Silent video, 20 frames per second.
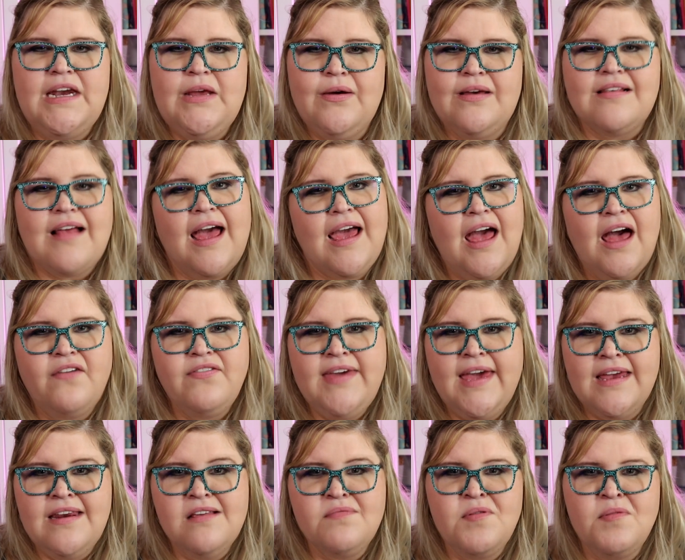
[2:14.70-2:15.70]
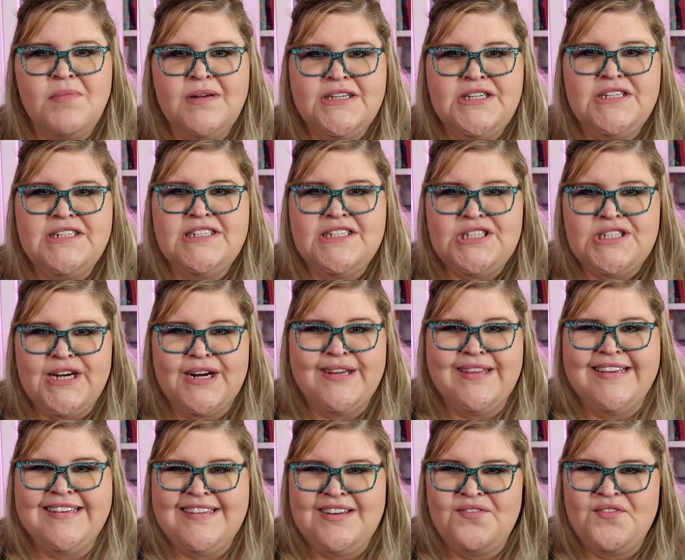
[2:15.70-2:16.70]
Anyways, I have Katie's permission to share
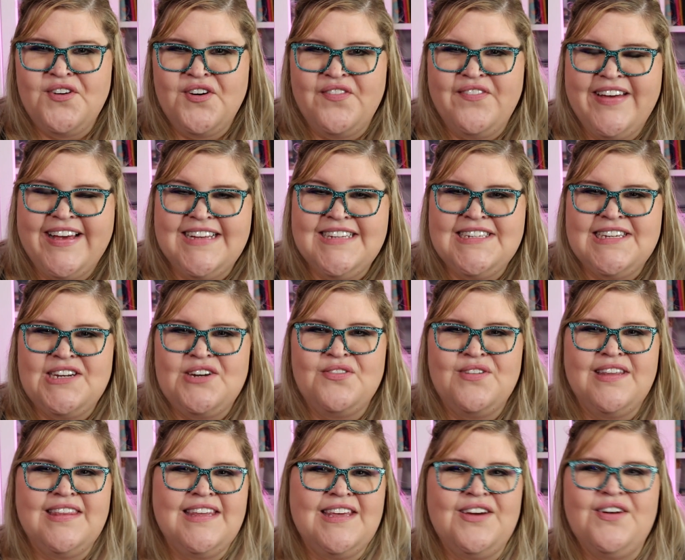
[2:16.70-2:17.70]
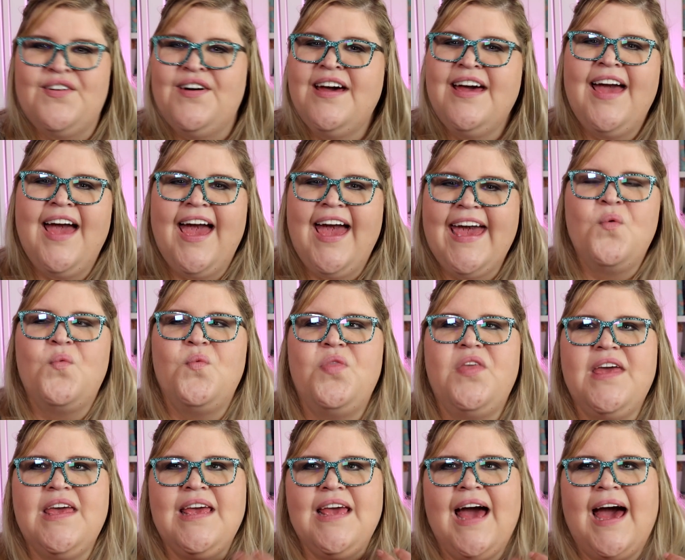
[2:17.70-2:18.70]
this information with you.
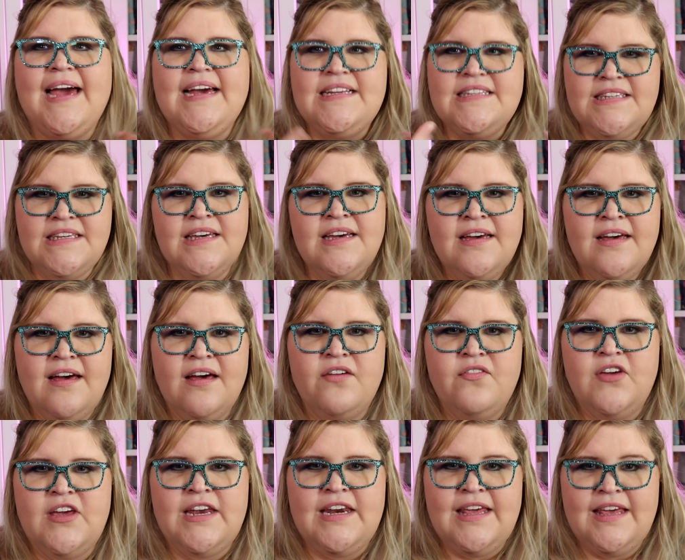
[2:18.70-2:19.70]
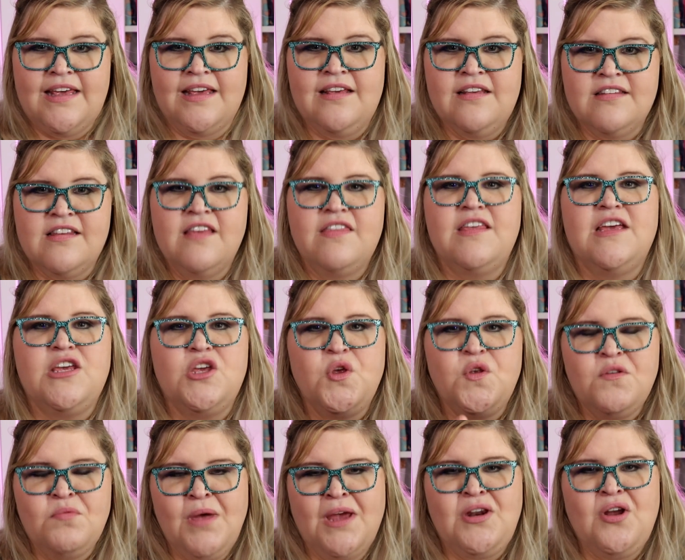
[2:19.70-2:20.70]
The idea of it is that
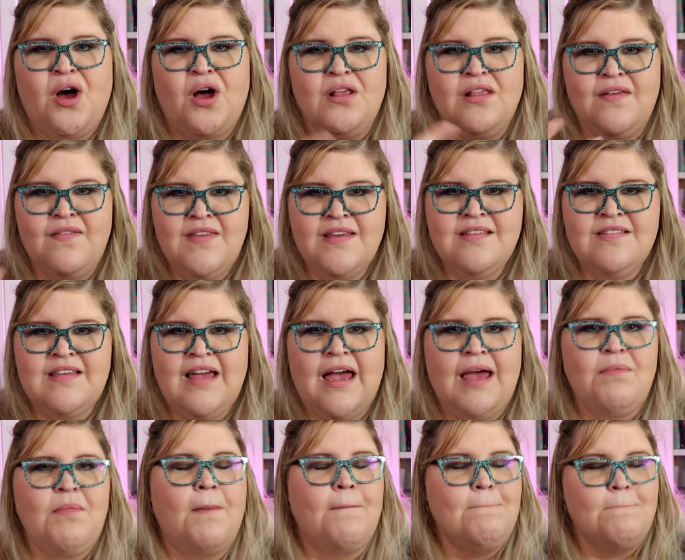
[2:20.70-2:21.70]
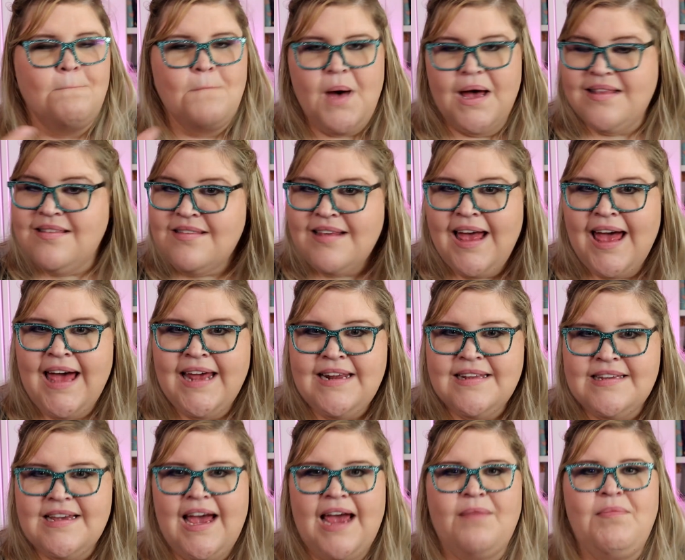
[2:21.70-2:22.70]
you spend all of this time, months ahead
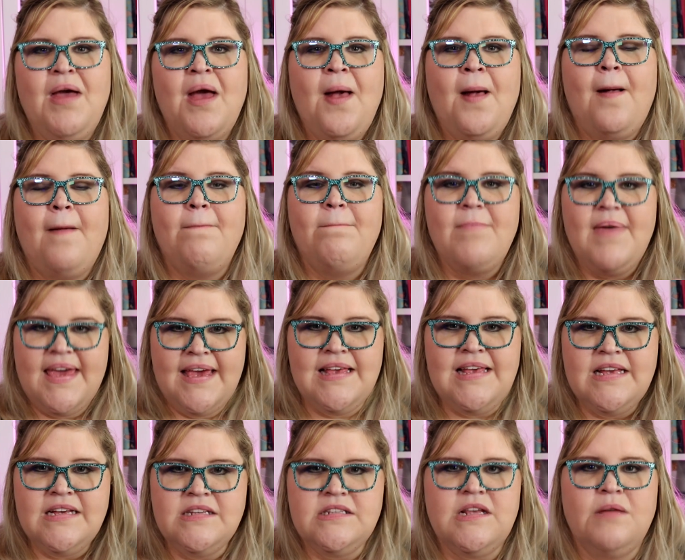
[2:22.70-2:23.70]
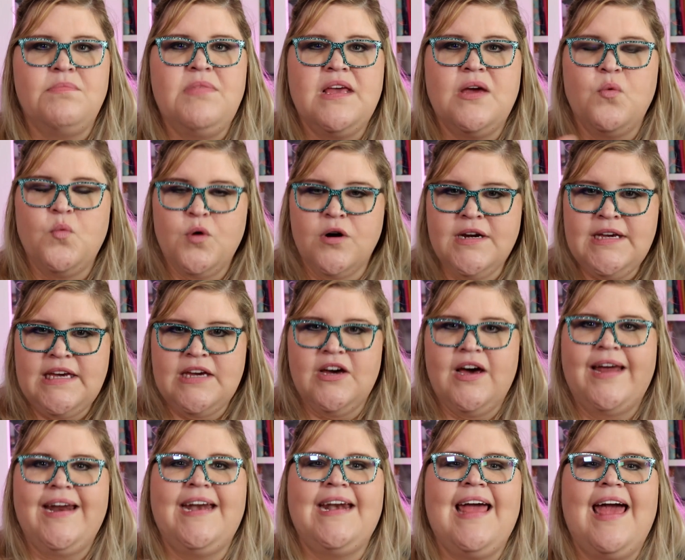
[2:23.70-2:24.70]
of time, making something, working
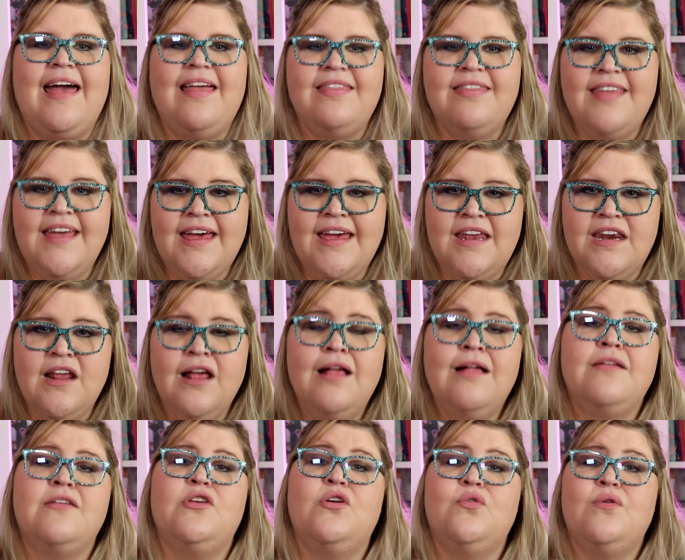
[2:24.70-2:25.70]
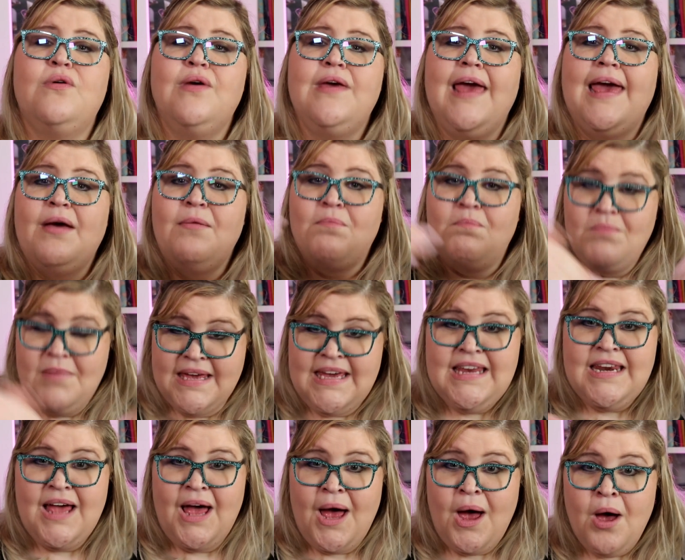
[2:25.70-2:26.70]
on it, and then you
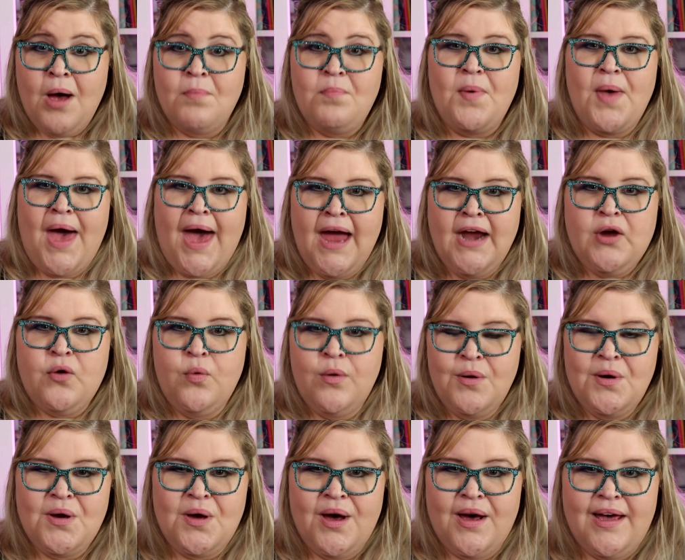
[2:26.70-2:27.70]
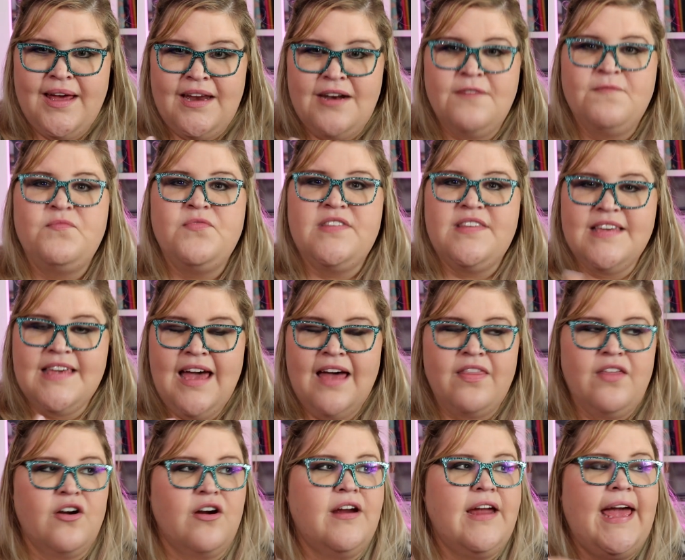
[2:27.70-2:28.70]
meet up at QuiltCon
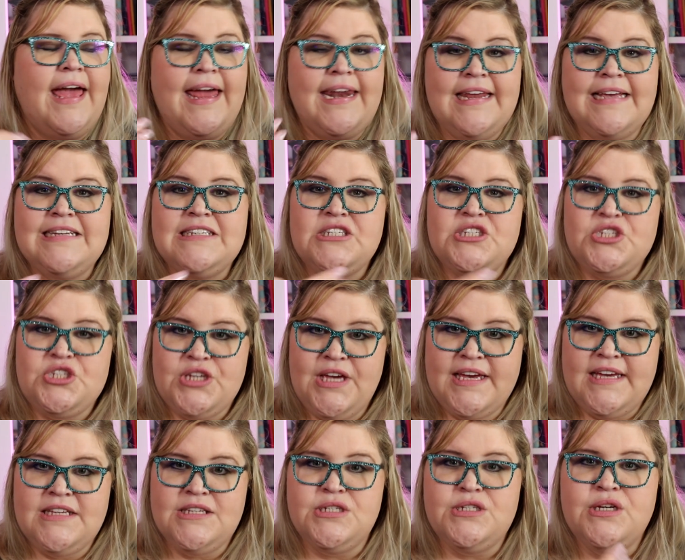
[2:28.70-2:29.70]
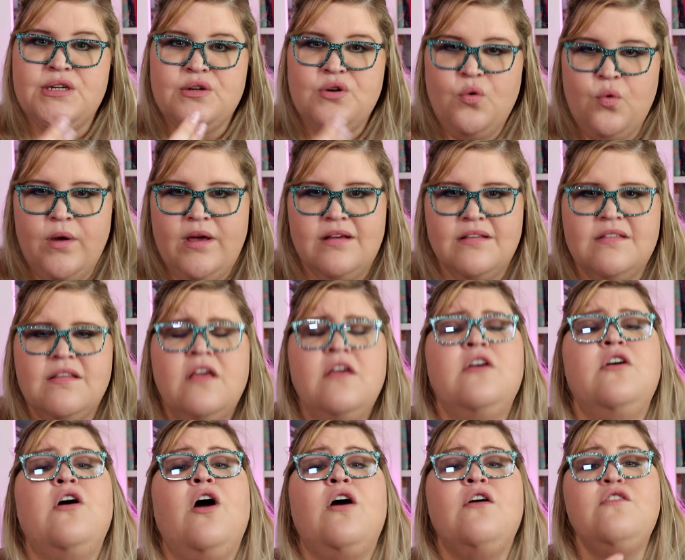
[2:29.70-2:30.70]
together and exchange quilts.
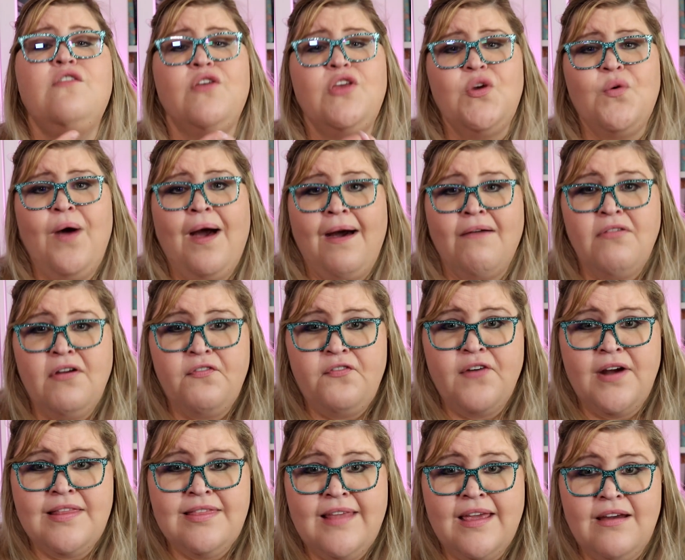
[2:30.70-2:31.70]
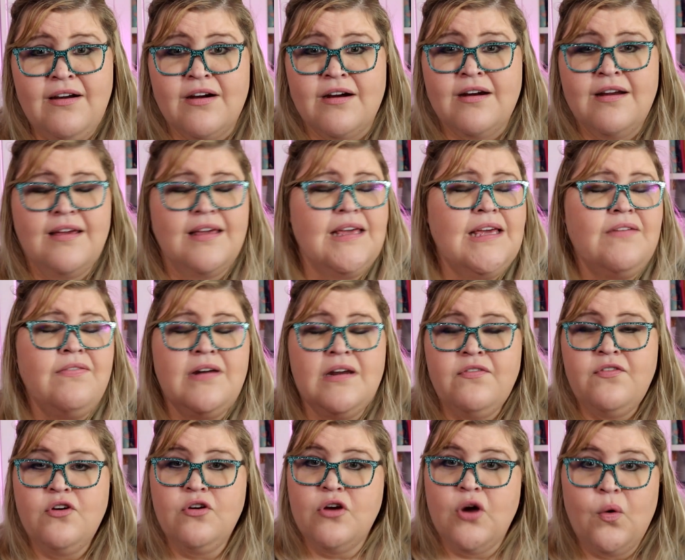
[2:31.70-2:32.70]
So you have a friend there. Even
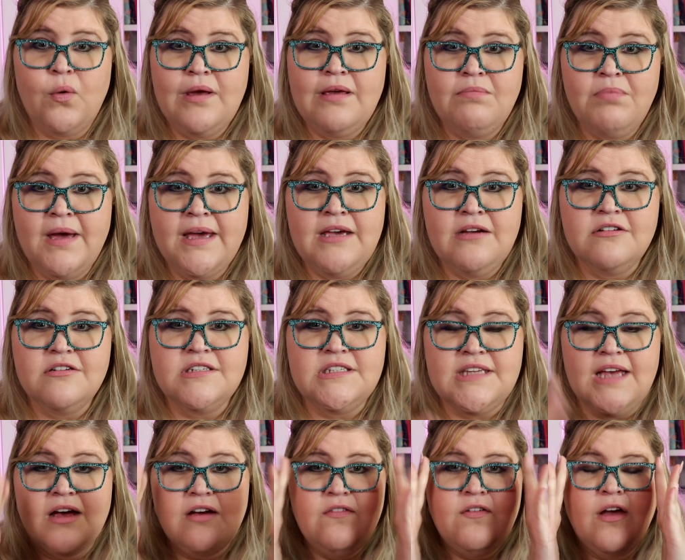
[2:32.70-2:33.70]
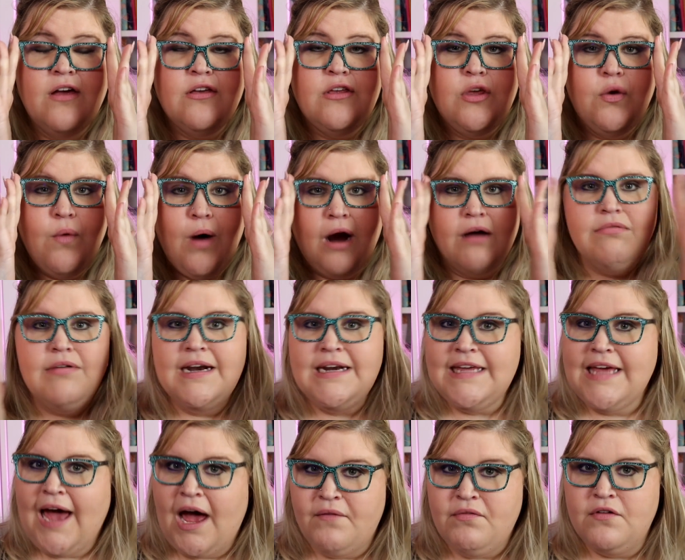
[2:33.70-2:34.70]
if you're going by yourself, you
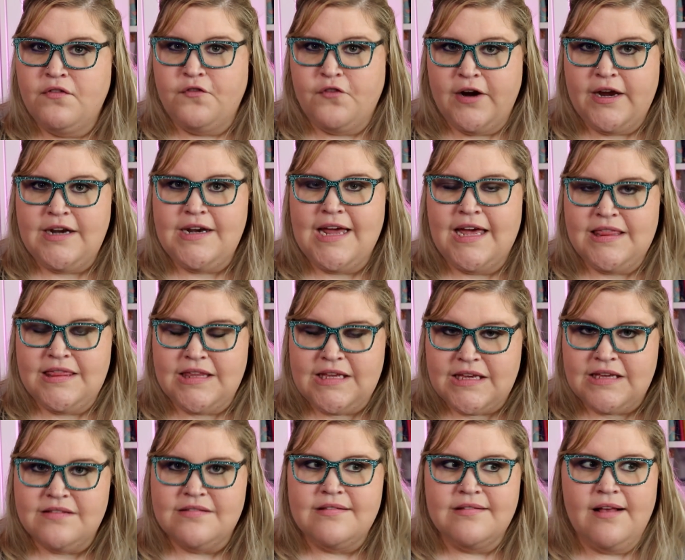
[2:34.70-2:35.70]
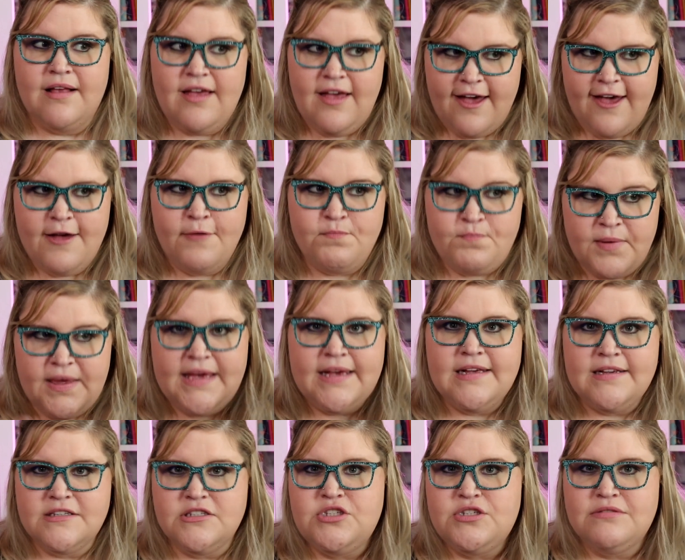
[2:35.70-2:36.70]
already have a friend at these
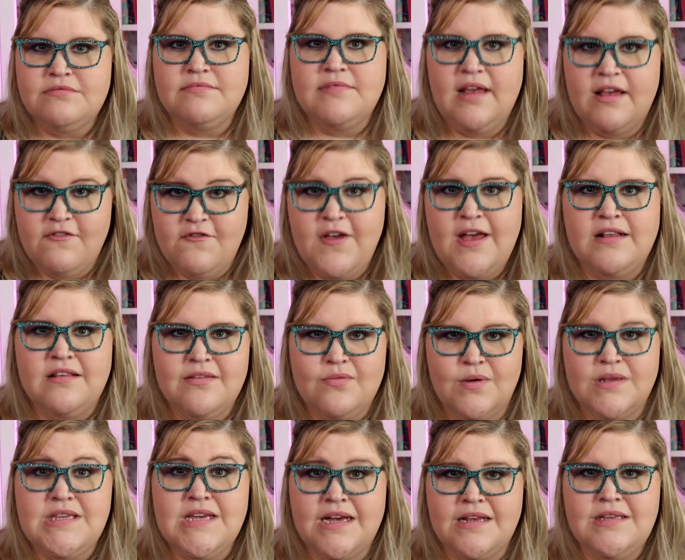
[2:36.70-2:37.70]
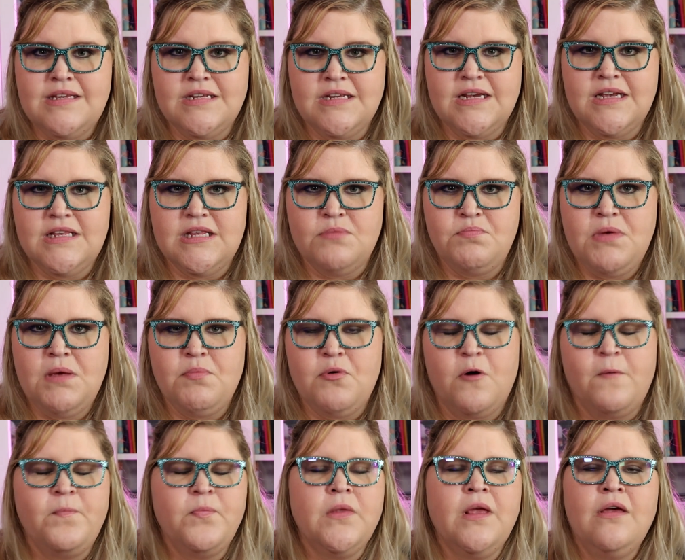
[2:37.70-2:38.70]
big events with tons and tons of
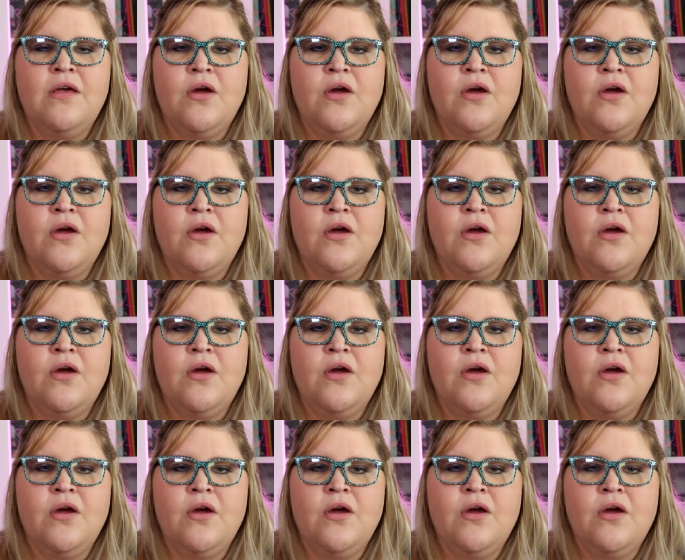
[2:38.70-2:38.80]
people.